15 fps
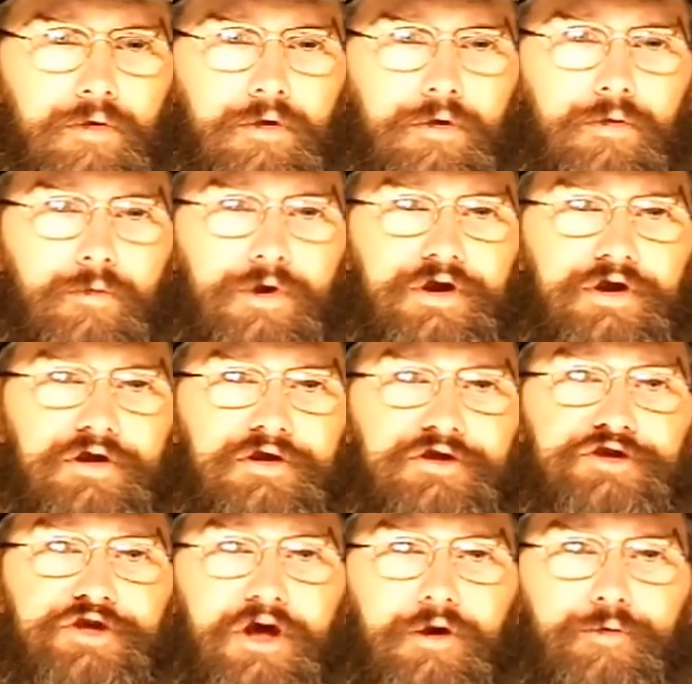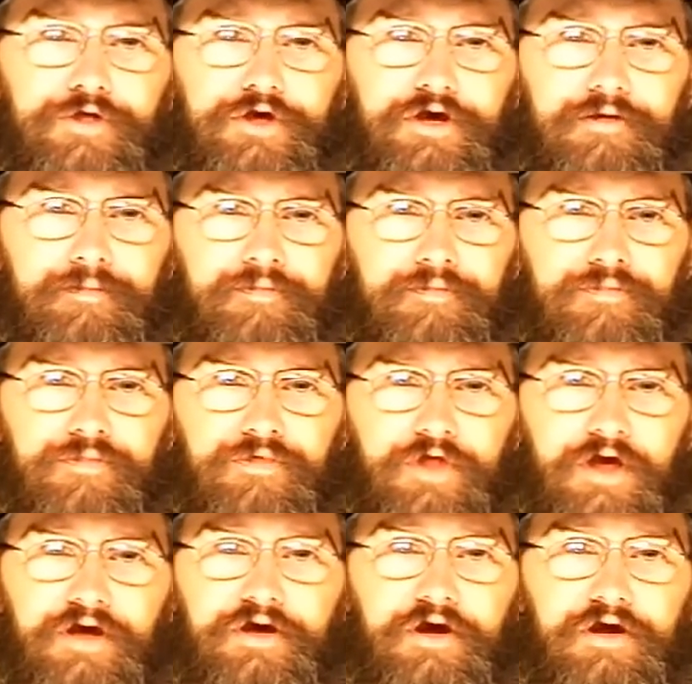We need to show them
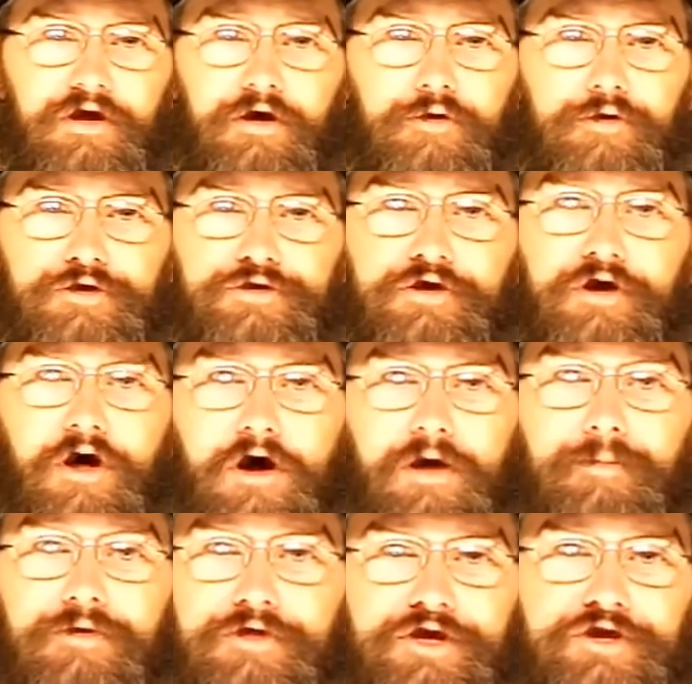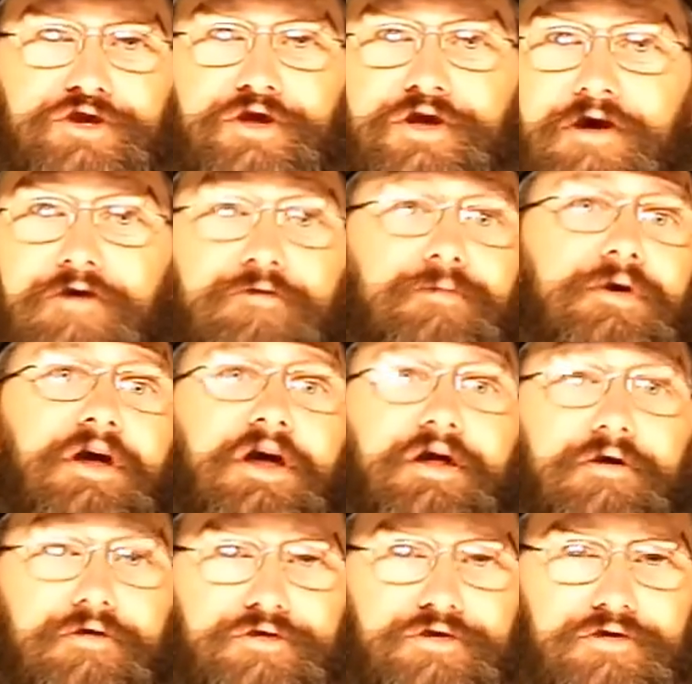that gun owners are not militia government
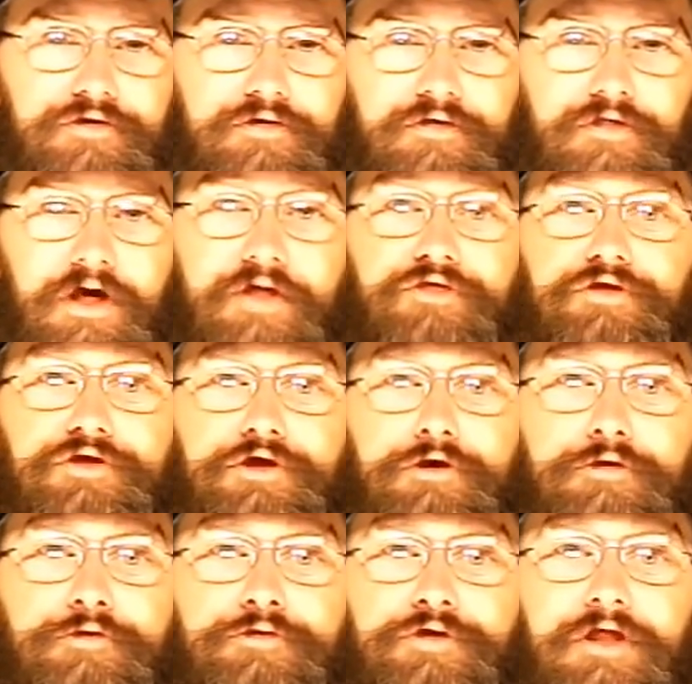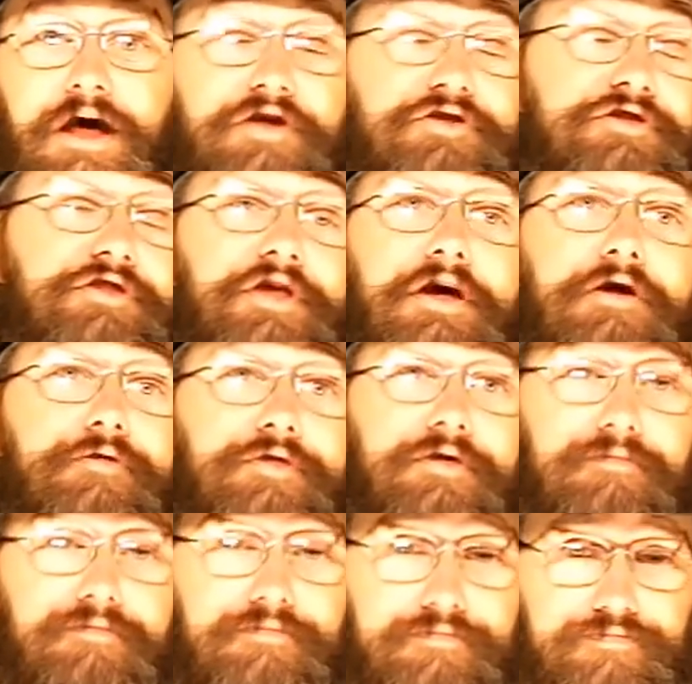haters, like the news likes to tell
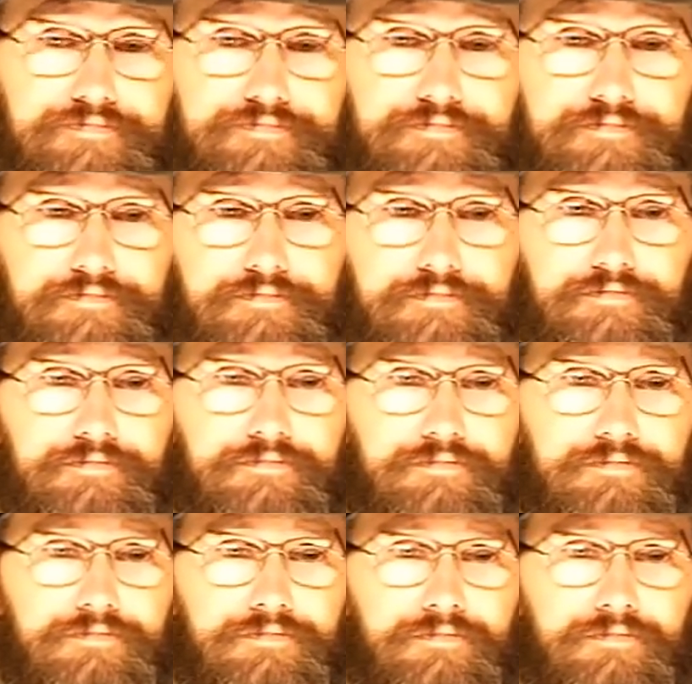them.